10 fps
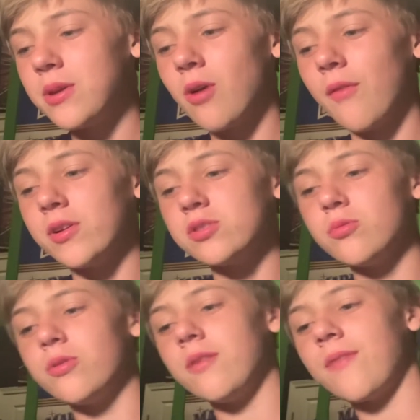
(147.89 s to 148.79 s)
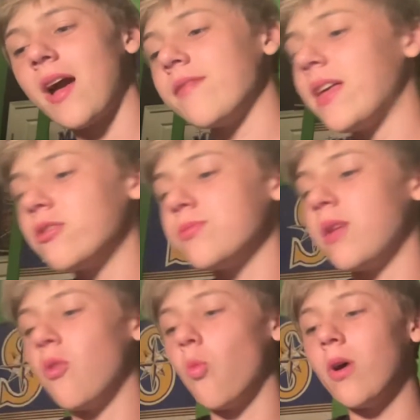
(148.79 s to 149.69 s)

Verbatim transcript: Crawford 235, Taylor Trammell at